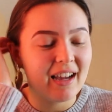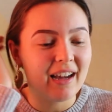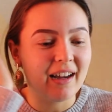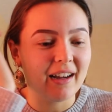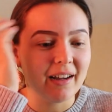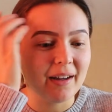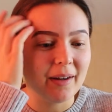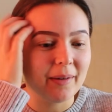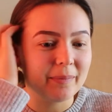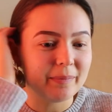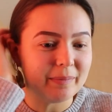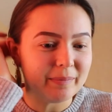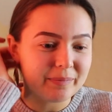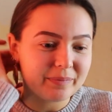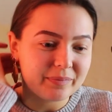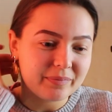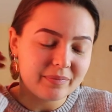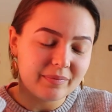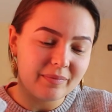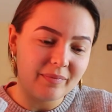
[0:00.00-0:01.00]

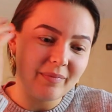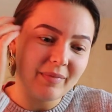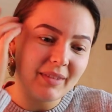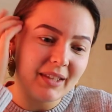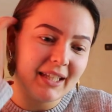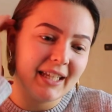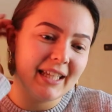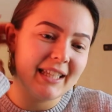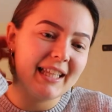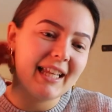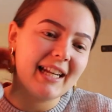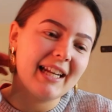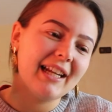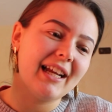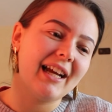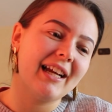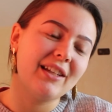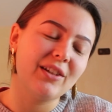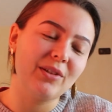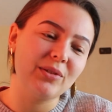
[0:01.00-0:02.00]
And then
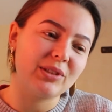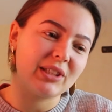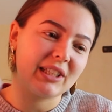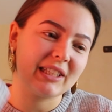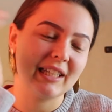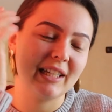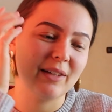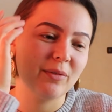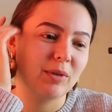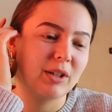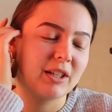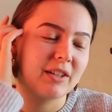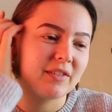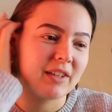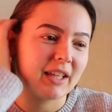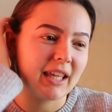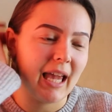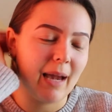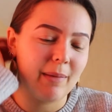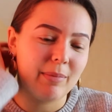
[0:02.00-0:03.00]
I noticed that one of
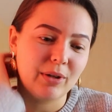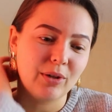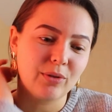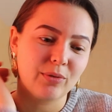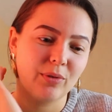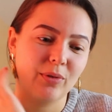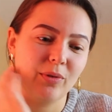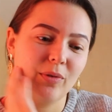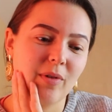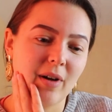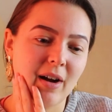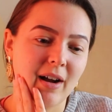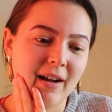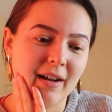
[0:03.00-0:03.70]
the cabin crew,